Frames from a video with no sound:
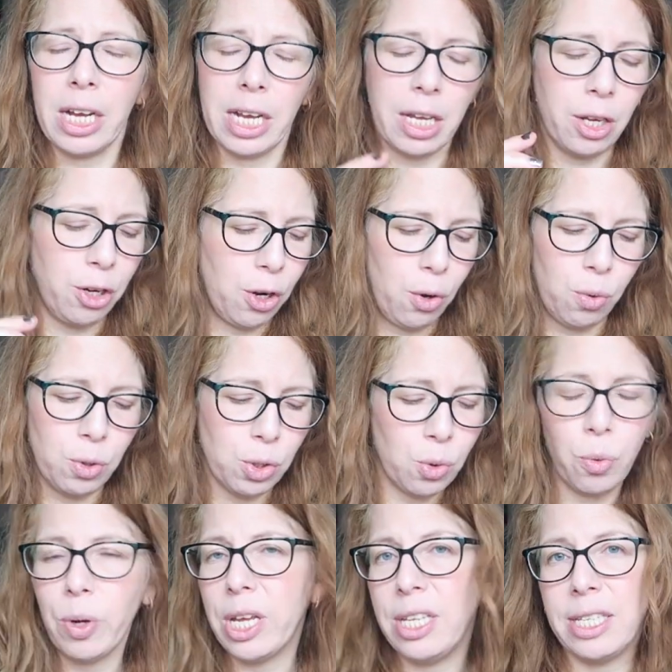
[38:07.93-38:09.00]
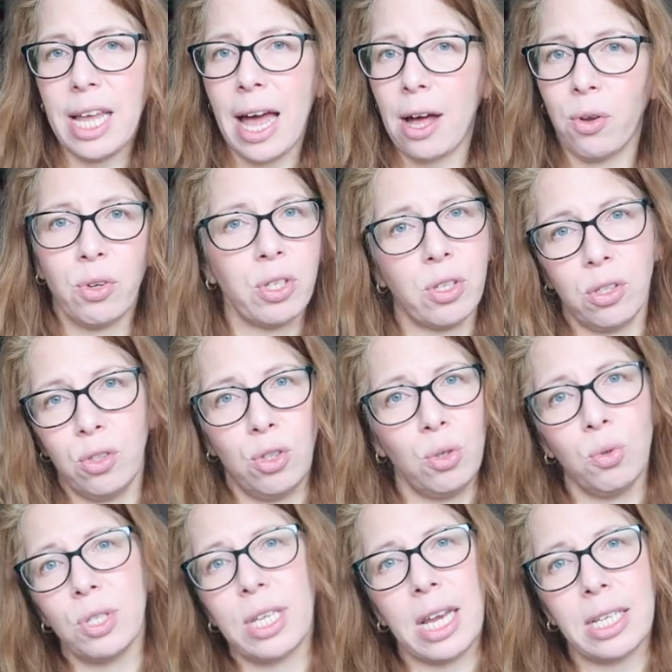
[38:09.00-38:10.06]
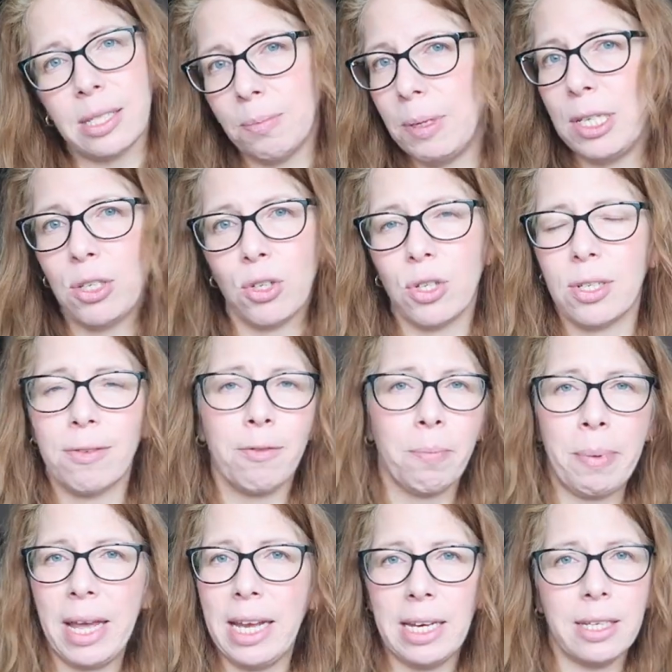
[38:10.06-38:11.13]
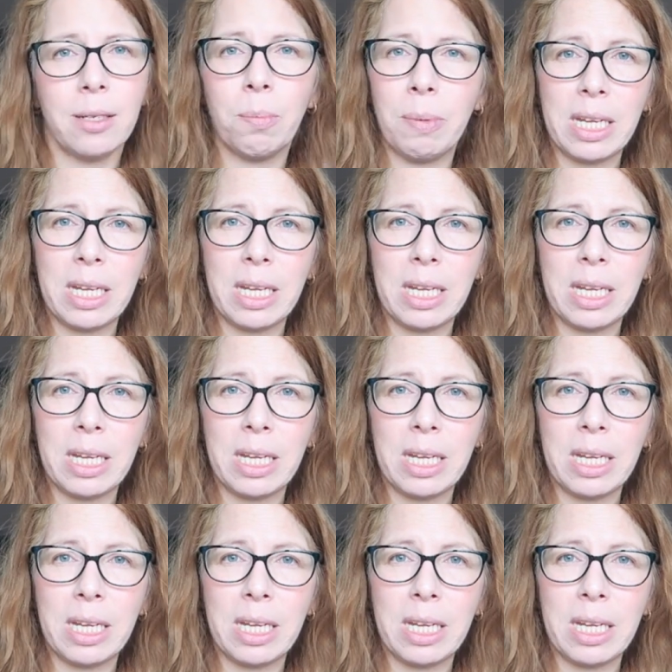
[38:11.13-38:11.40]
like, you know, squeeze out two centimeters of paint,